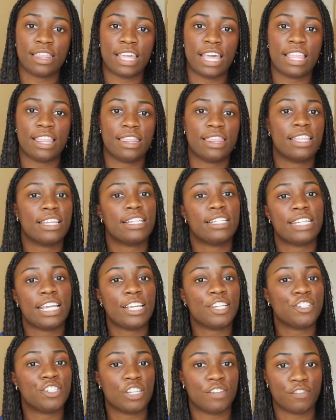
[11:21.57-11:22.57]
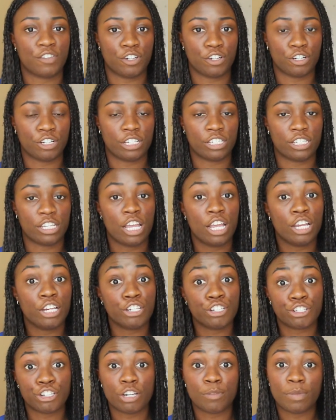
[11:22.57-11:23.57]
that the day shift nurse
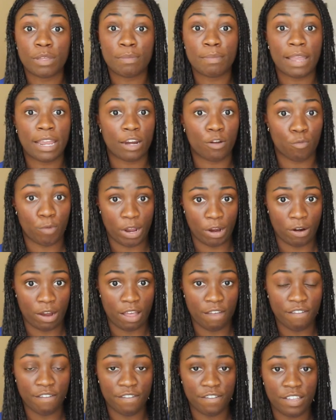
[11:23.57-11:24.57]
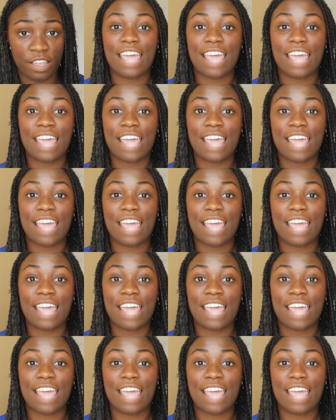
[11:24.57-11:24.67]
should be made aware of.